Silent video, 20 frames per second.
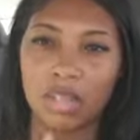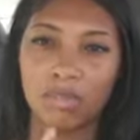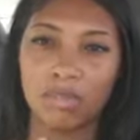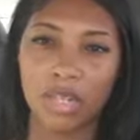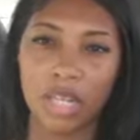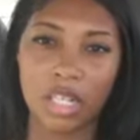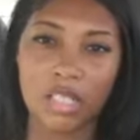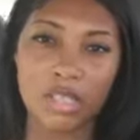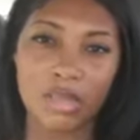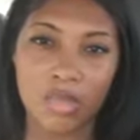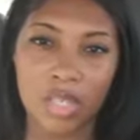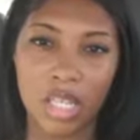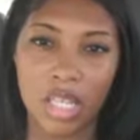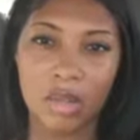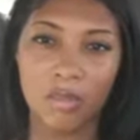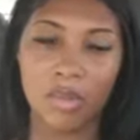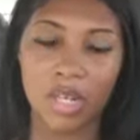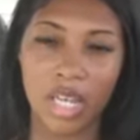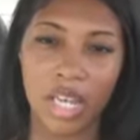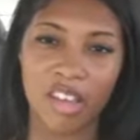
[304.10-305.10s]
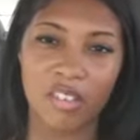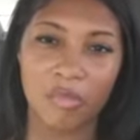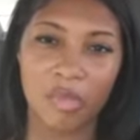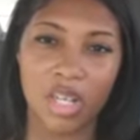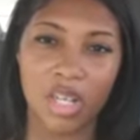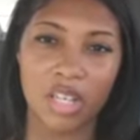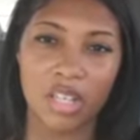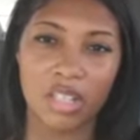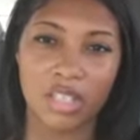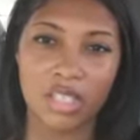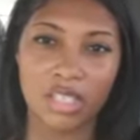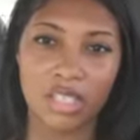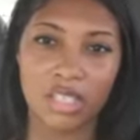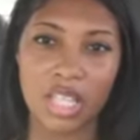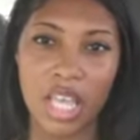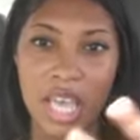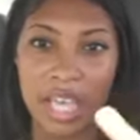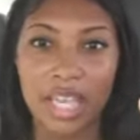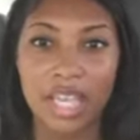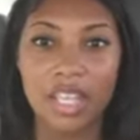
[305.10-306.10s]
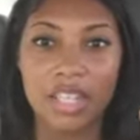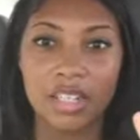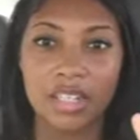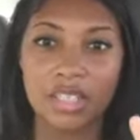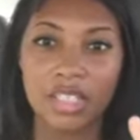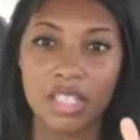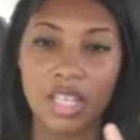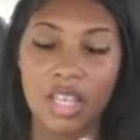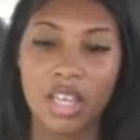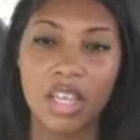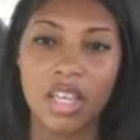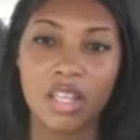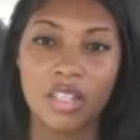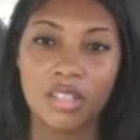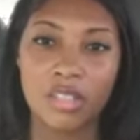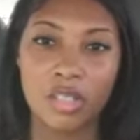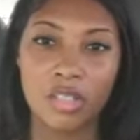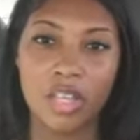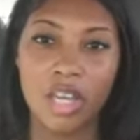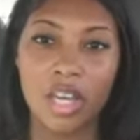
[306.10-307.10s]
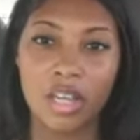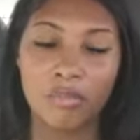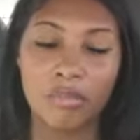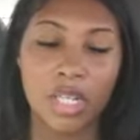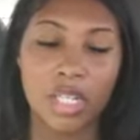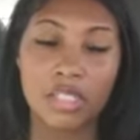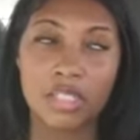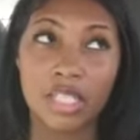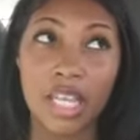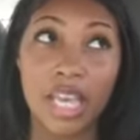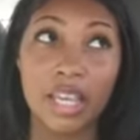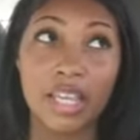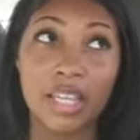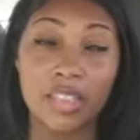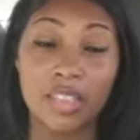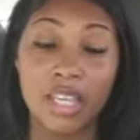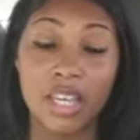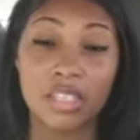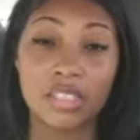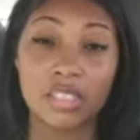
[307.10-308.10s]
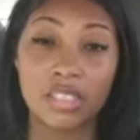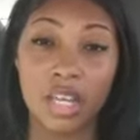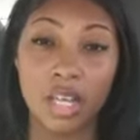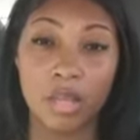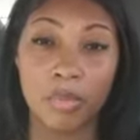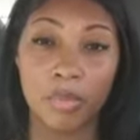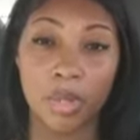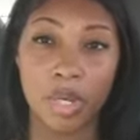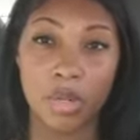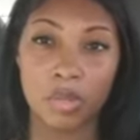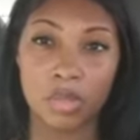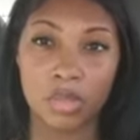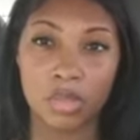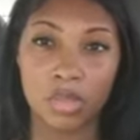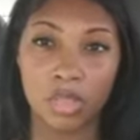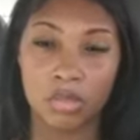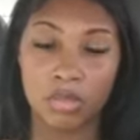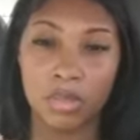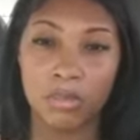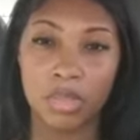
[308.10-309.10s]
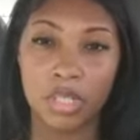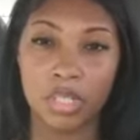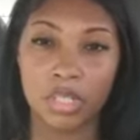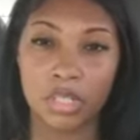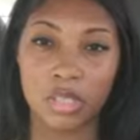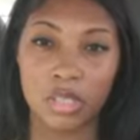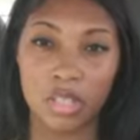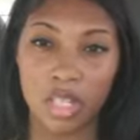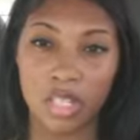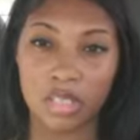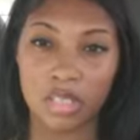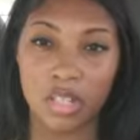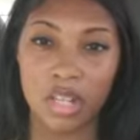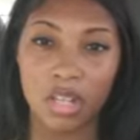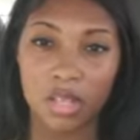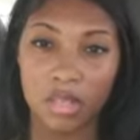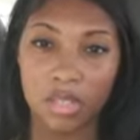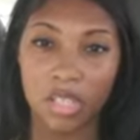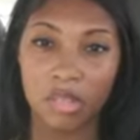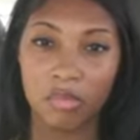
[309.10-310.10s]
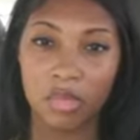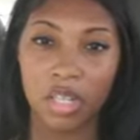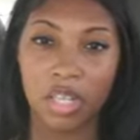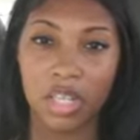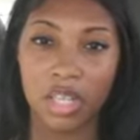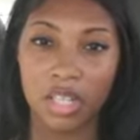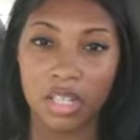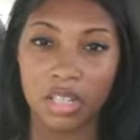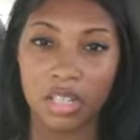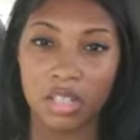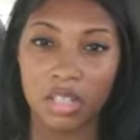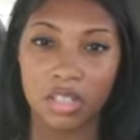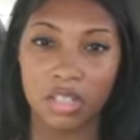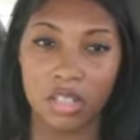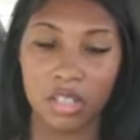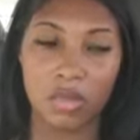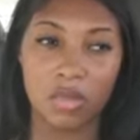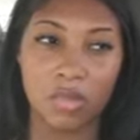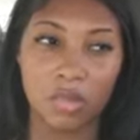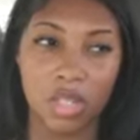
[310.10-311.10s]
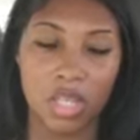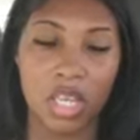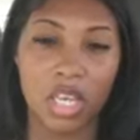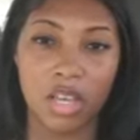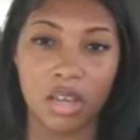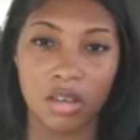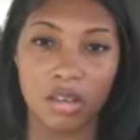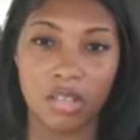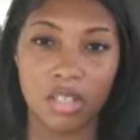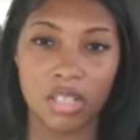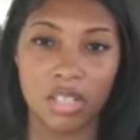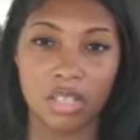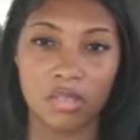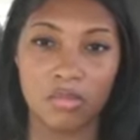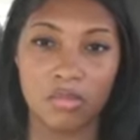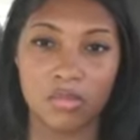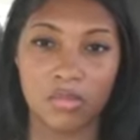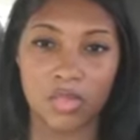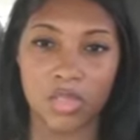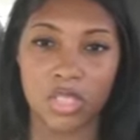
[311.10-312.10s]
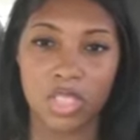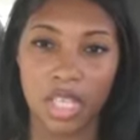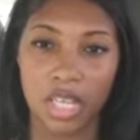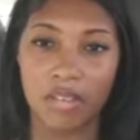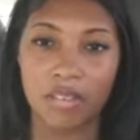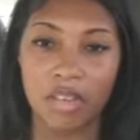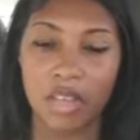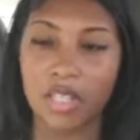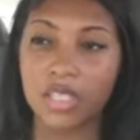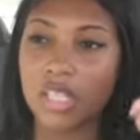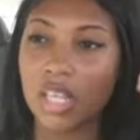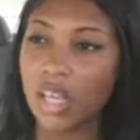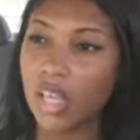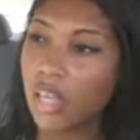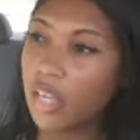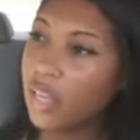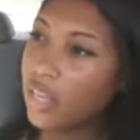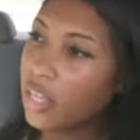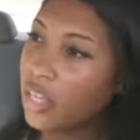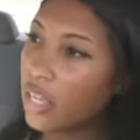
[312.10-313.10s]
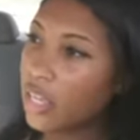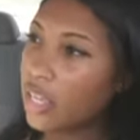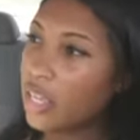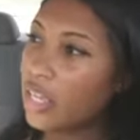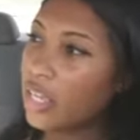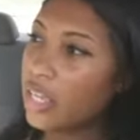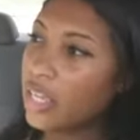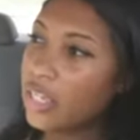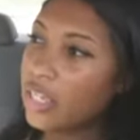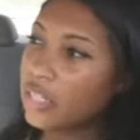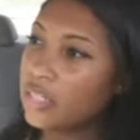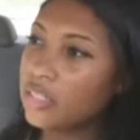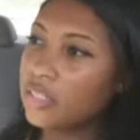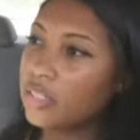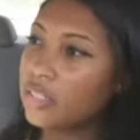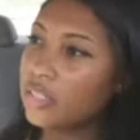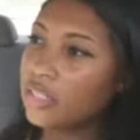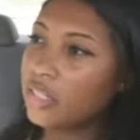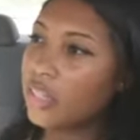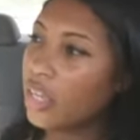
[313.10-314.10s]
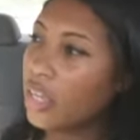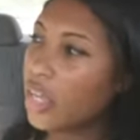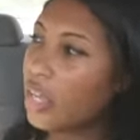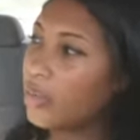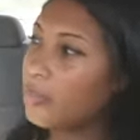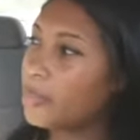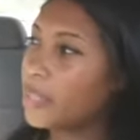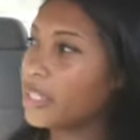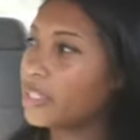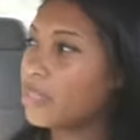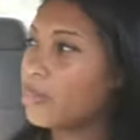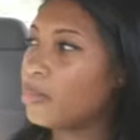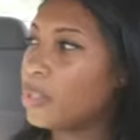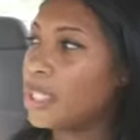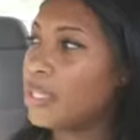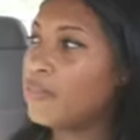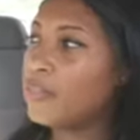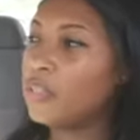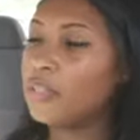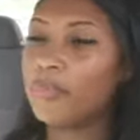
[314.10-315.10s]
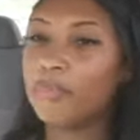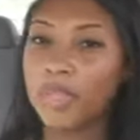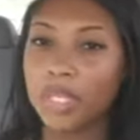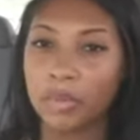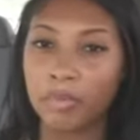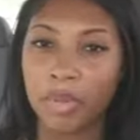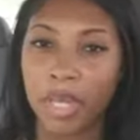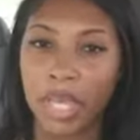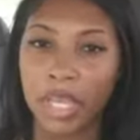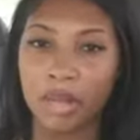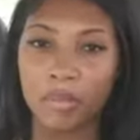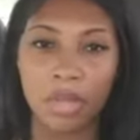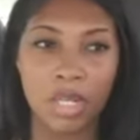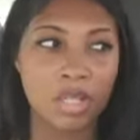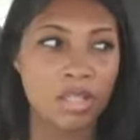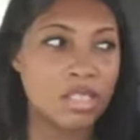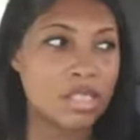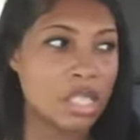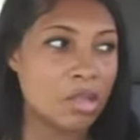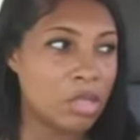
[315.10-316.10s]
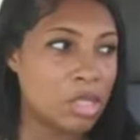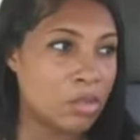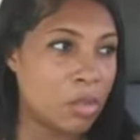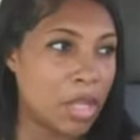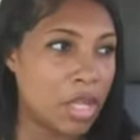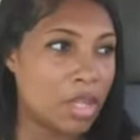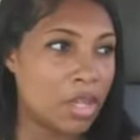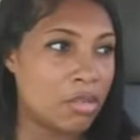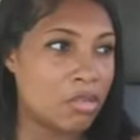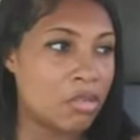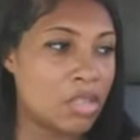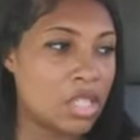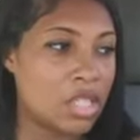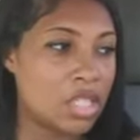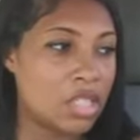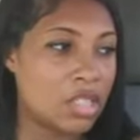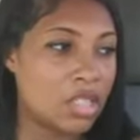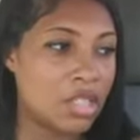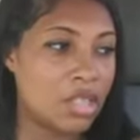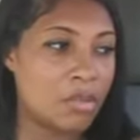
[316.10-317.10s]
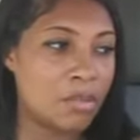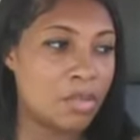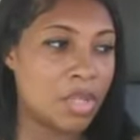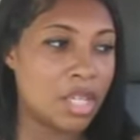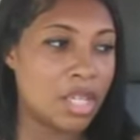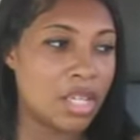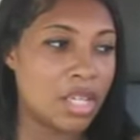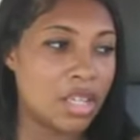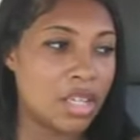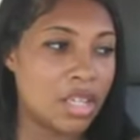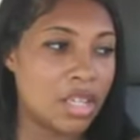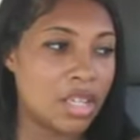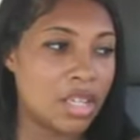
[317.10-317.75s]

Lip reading: up next week when I have my second $1,000 bundle. So I'll be putting $2,000 in my new account for savings. And because I'm leaving the big bank, I'm not going to say which bank I'm with, but